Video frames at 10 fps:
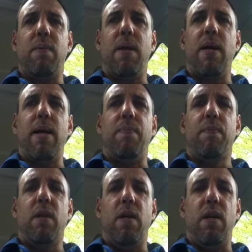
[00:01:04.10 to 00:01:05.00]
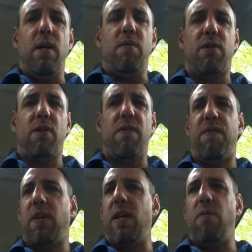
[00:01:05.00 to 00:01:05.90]
him, hey, you know, we still haven't
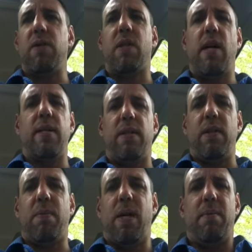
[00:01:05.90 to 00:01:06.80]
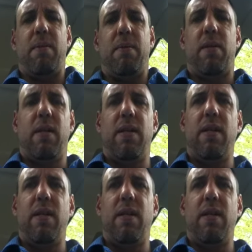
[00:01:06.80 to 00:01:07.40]
figured out what's causing these problems.